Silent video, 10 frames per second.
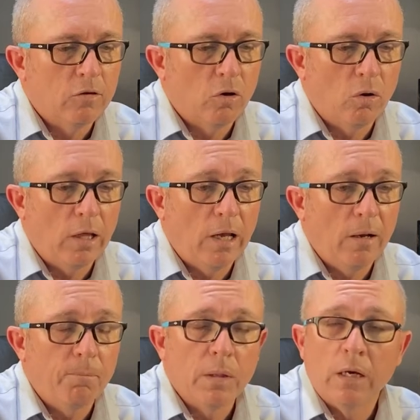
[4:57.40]
So
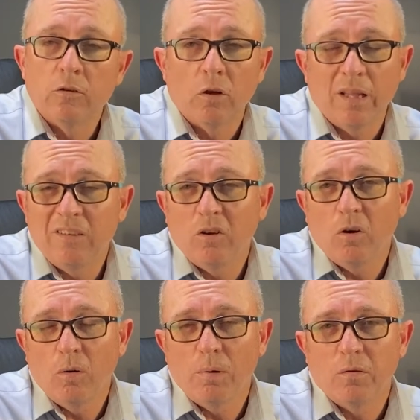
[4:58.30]
there, so there's a
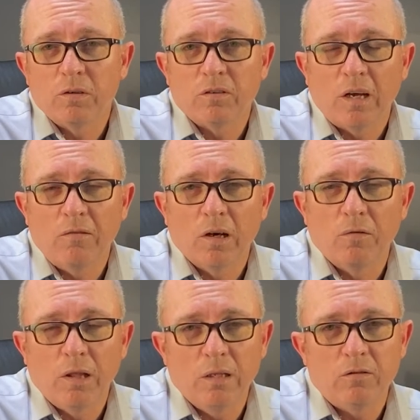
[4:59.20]
little bit of a saving over
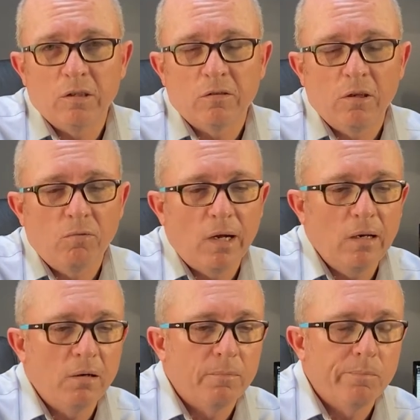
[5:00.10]
there, 60 Rand.